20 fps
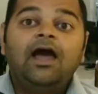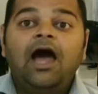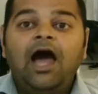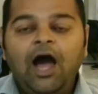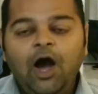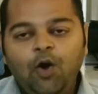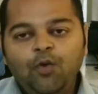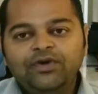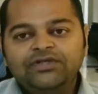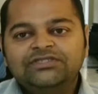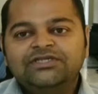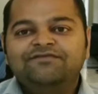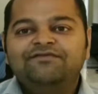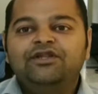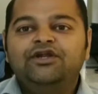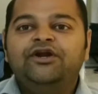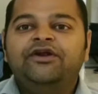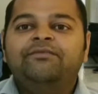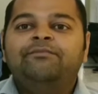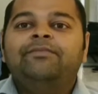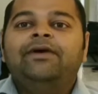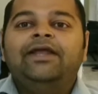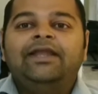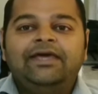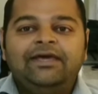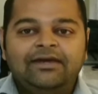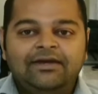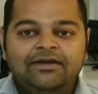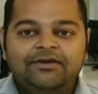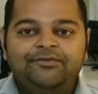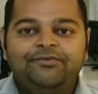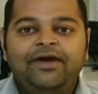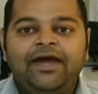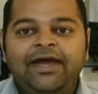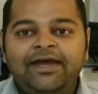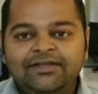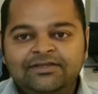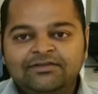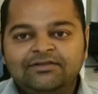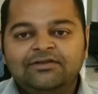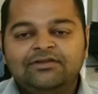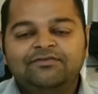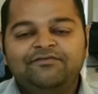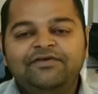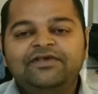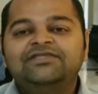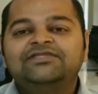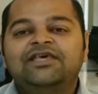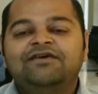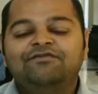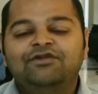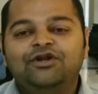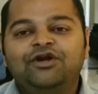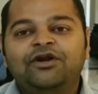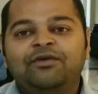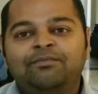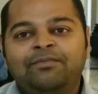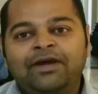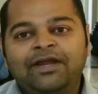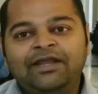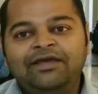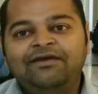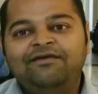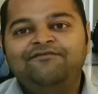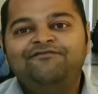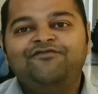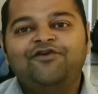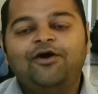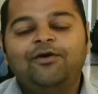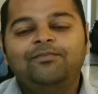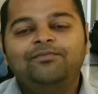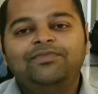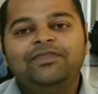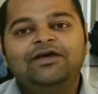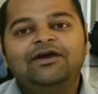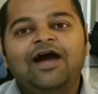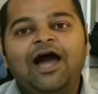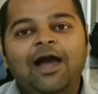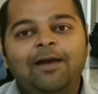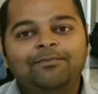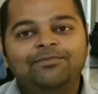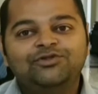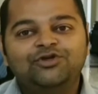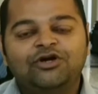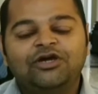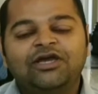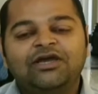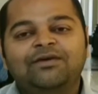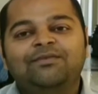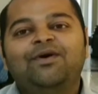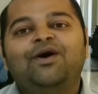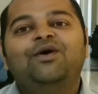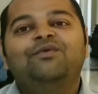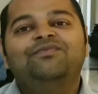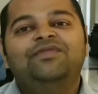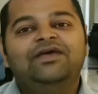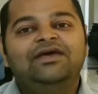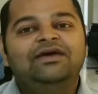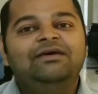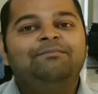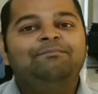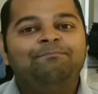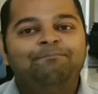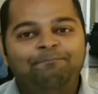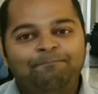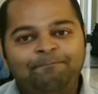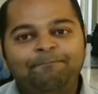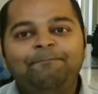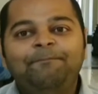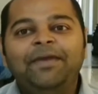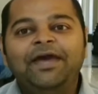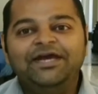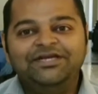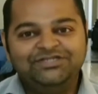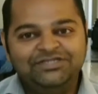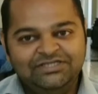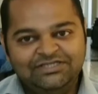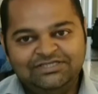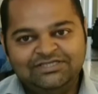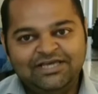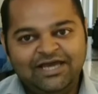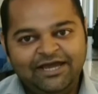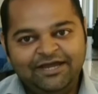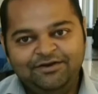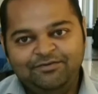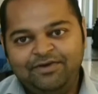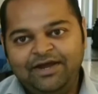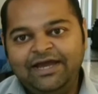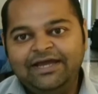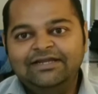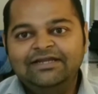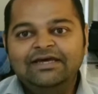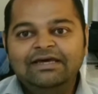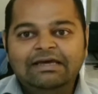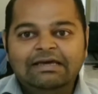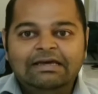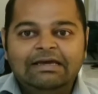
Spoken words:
how we save a lot of money, right? We save a lot of money I'm talking about the patient side, right?